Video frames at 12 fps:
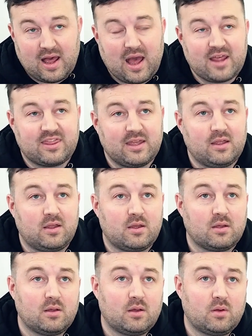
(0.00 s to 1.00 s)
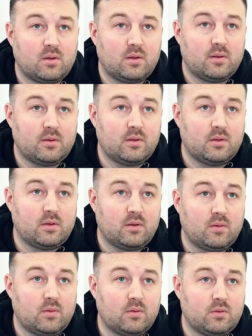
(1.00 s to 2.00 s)
I think
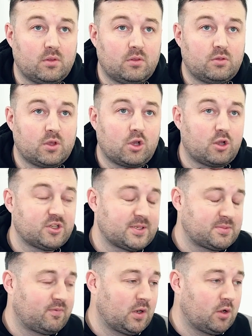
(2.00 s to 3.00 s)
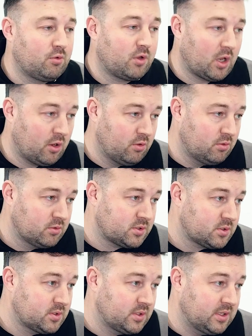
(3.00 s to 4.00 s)
the concept of low code
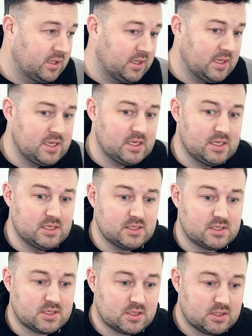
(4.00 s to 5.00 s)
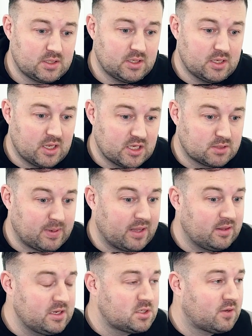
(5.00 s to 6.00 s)
is about
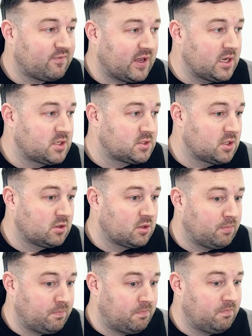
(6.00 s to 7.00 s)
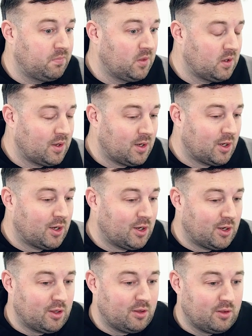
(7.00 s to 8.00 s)
the interface that
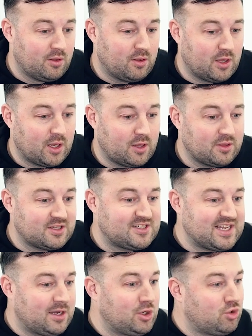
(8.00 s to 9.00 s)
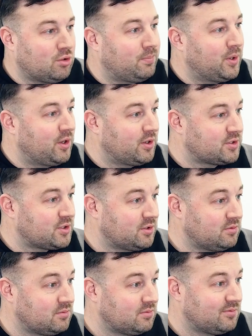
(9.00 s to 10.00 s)
the technical
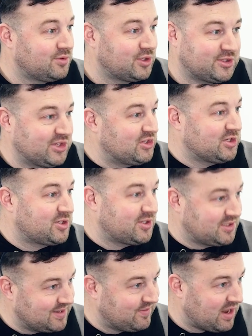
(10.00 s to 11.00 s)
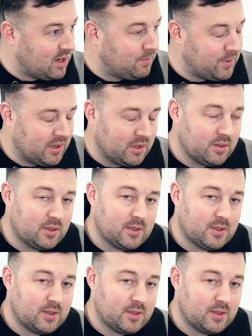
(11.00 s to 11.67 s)
person, the citizen developer,